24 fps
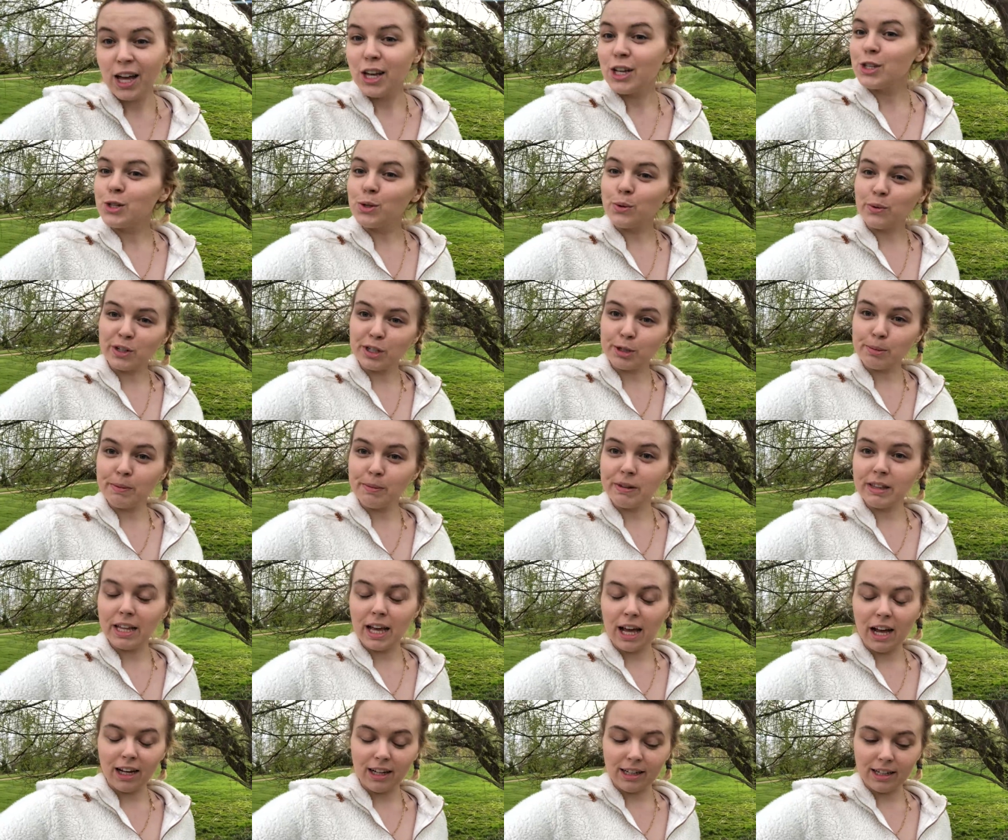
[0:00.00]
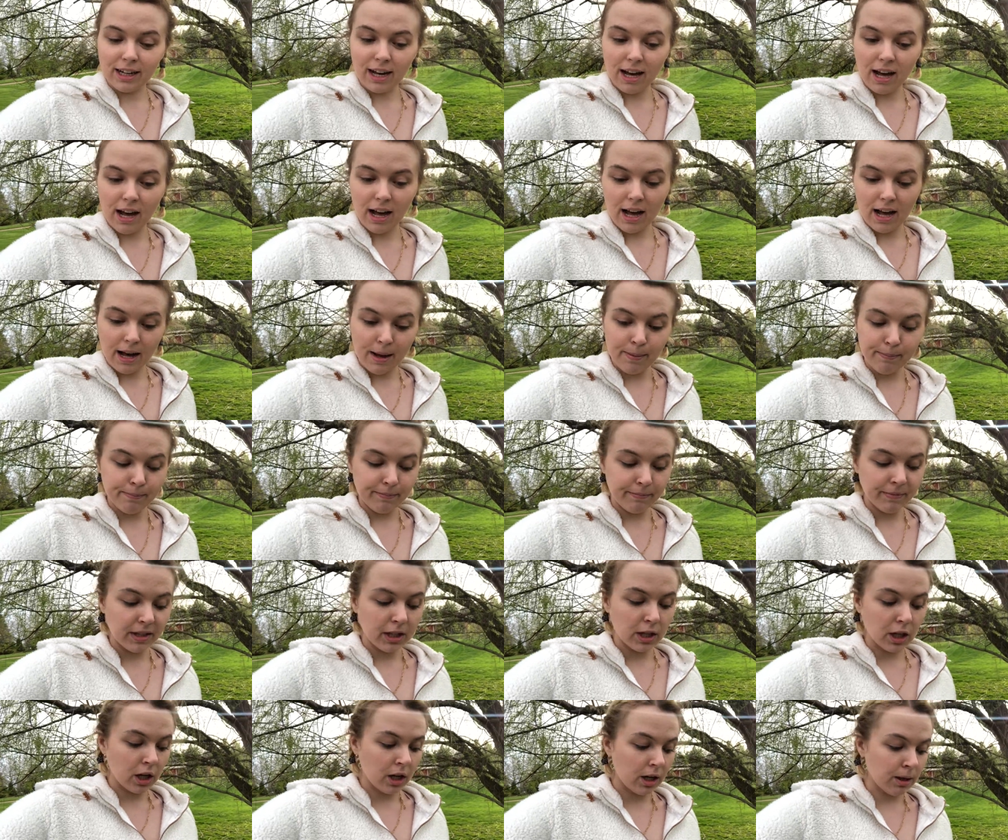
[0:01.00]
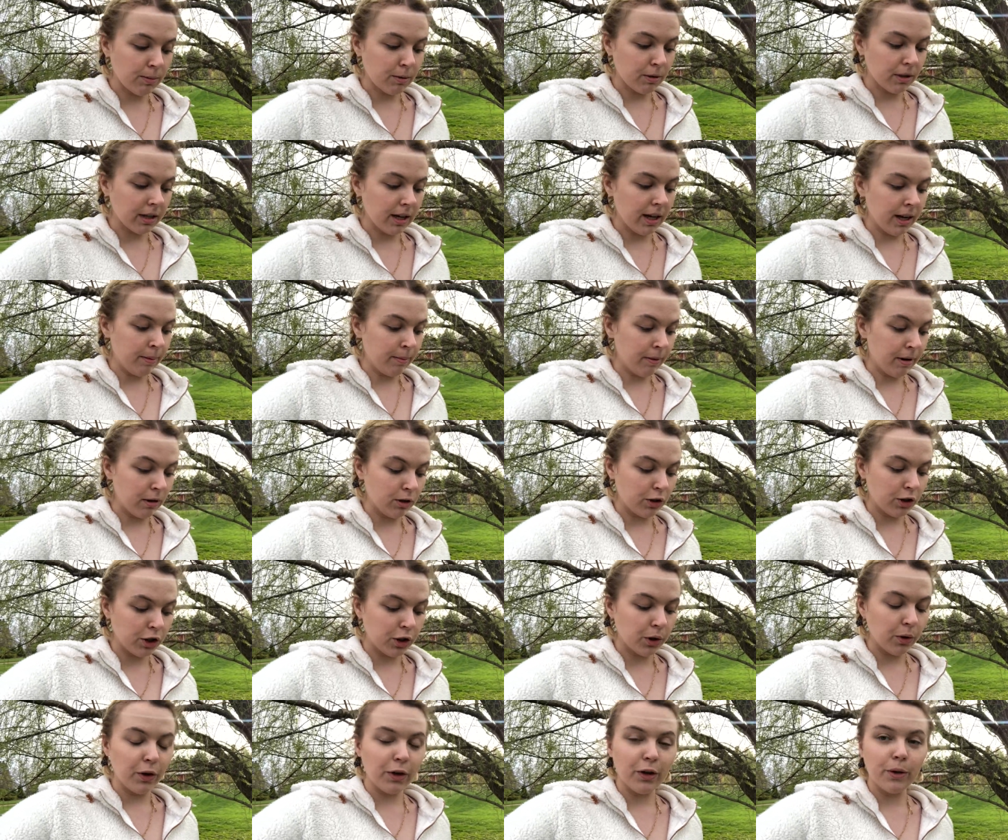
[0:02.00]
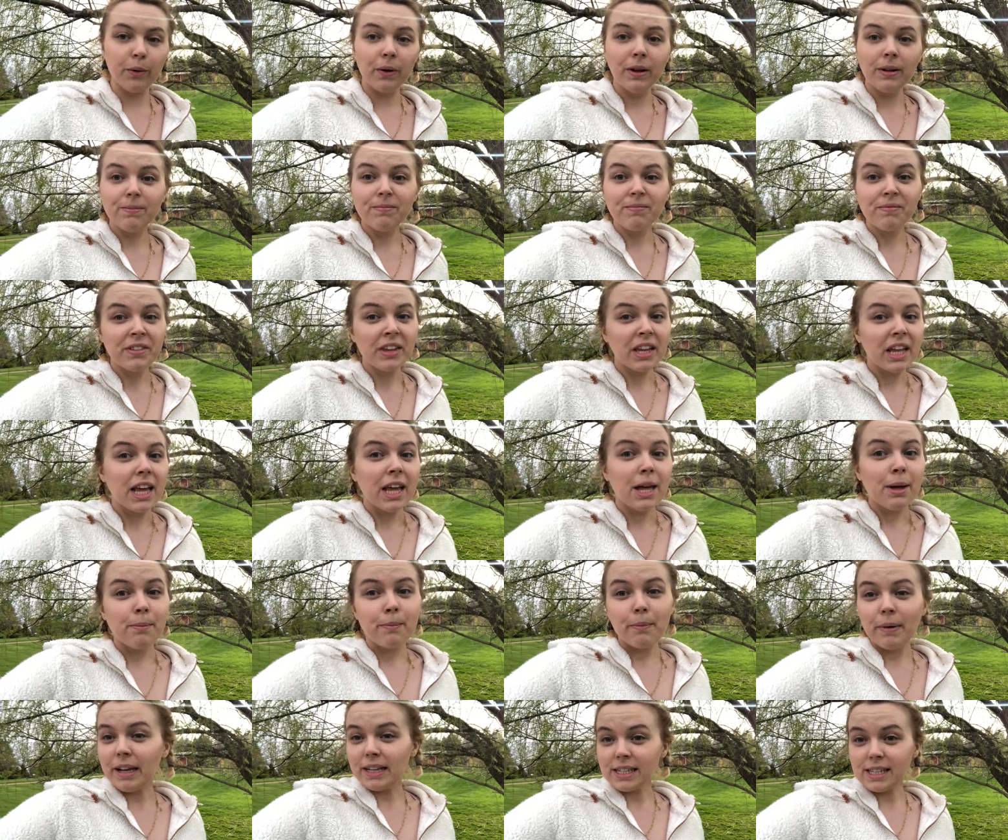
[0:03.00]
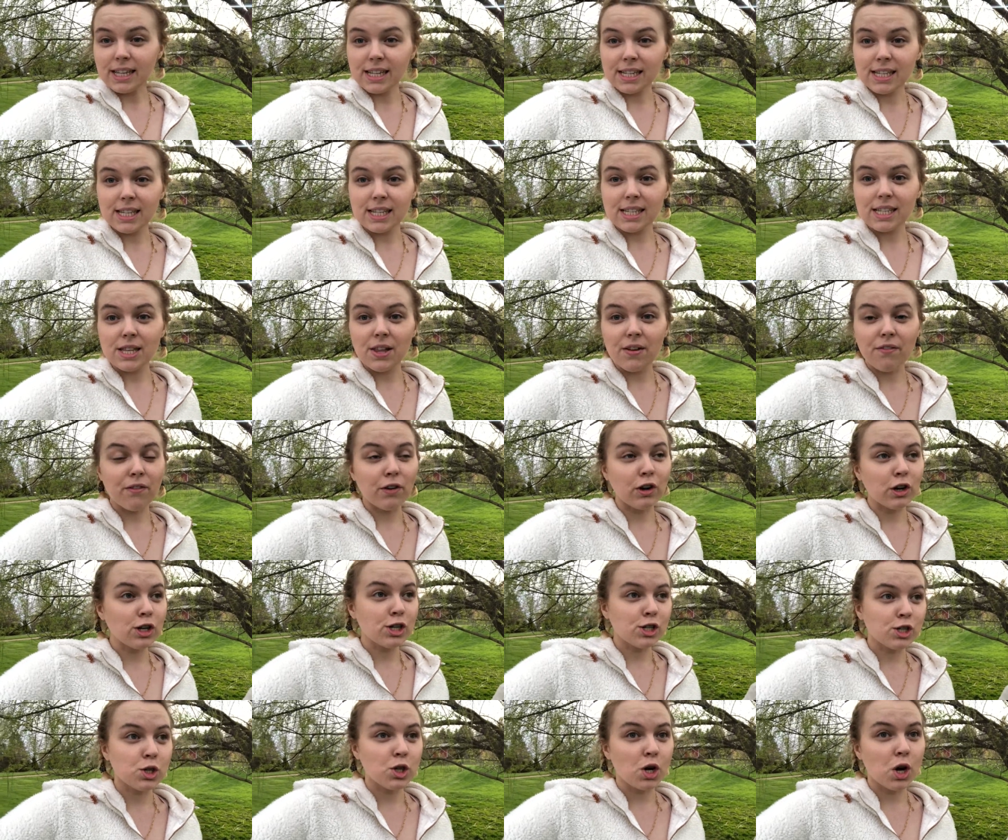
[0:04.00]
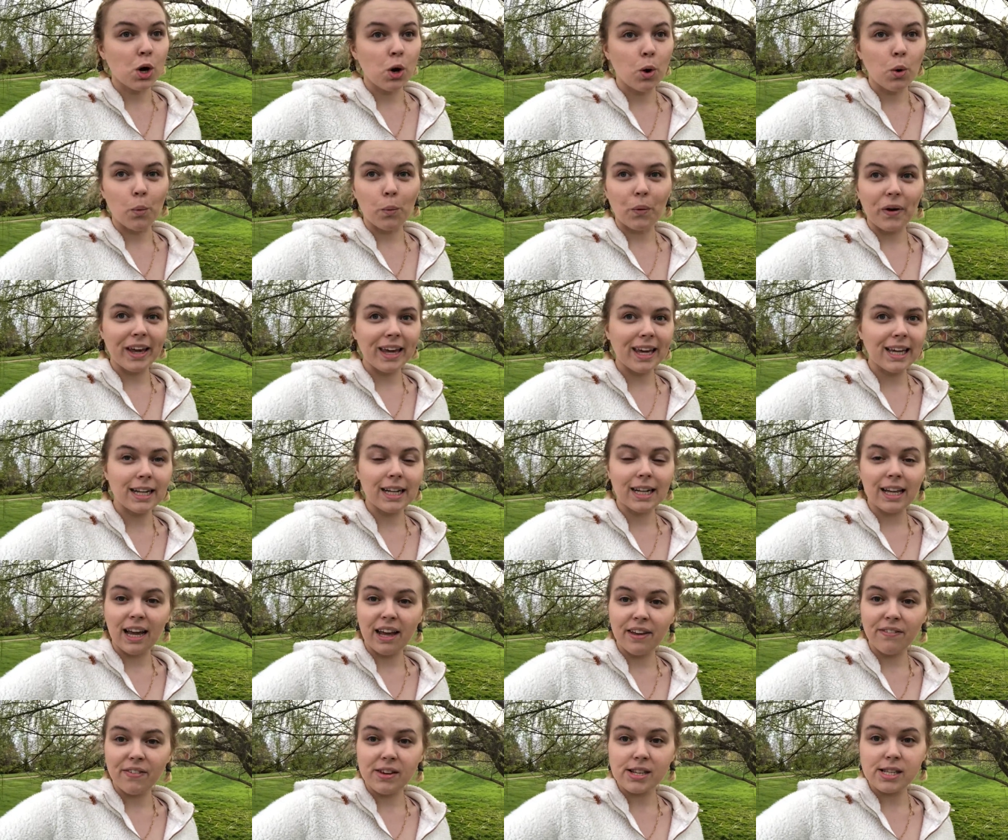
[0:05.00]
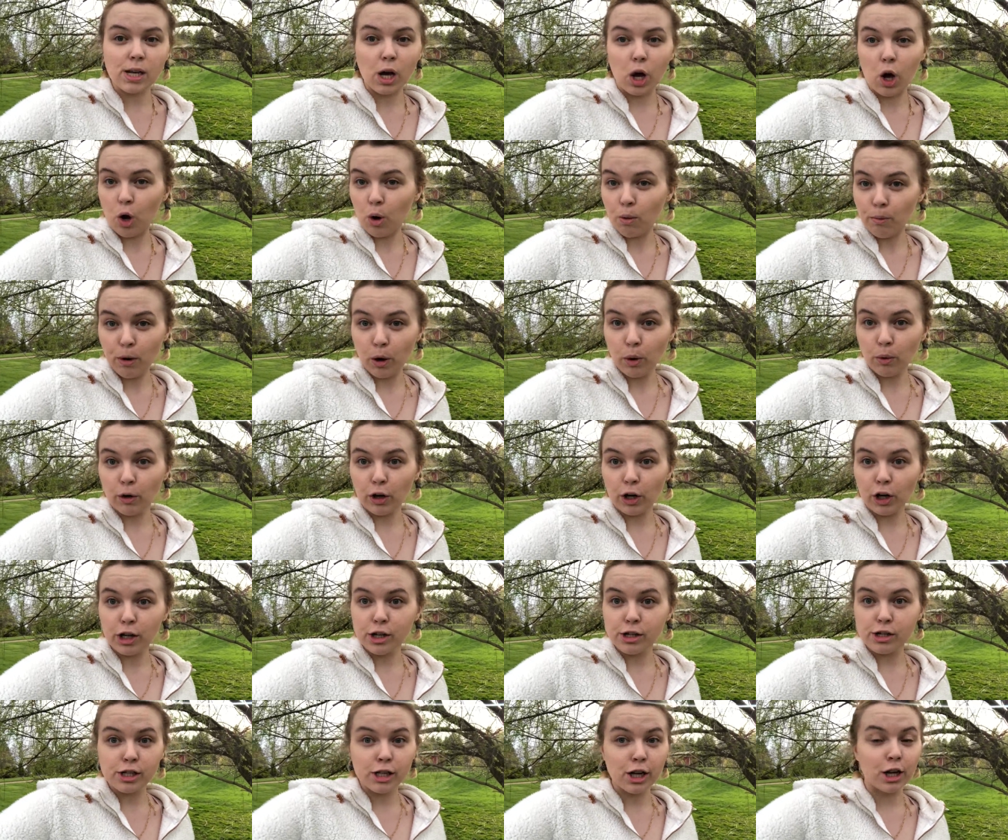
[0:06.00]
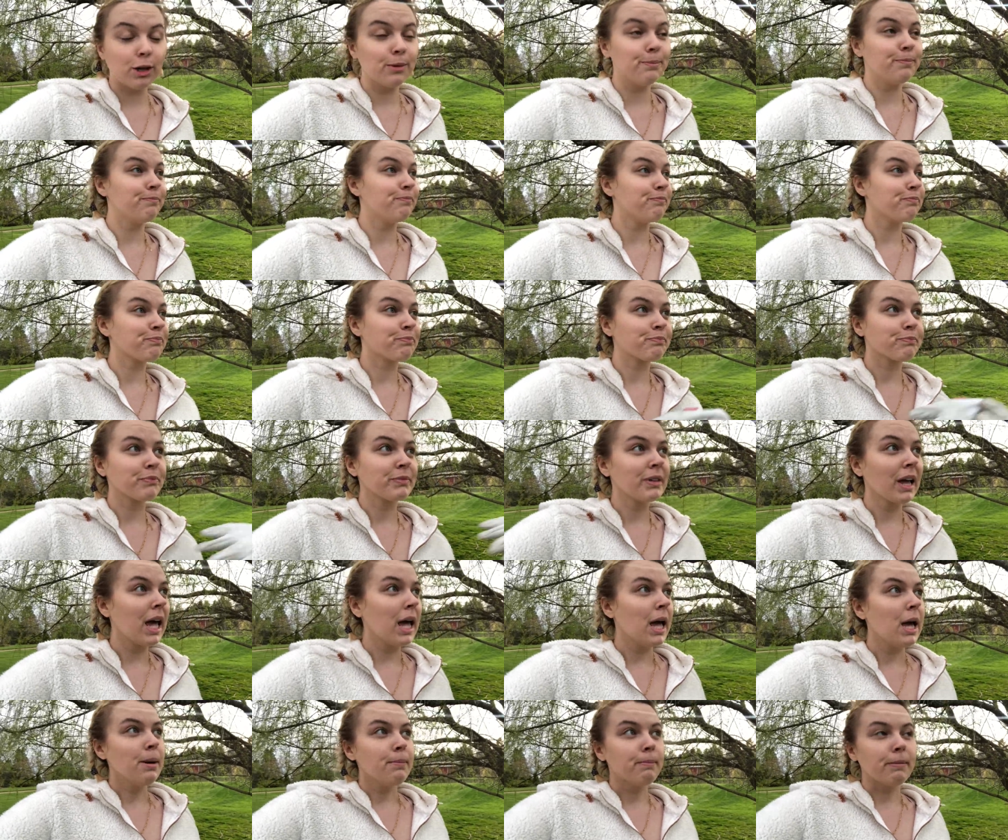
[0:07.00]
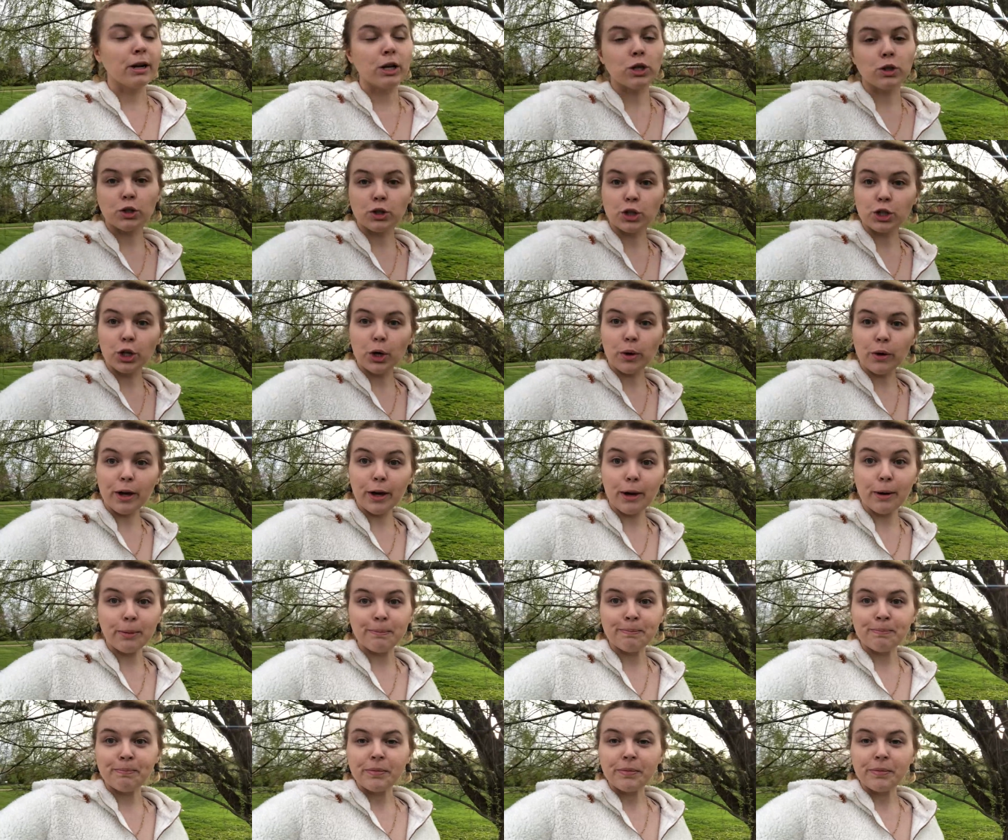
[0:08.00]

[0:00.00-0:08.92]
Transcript: So wish me luck. Thought I'd pull the camera out to show you, because this is the first week in life as a homeowner, so might as well show you.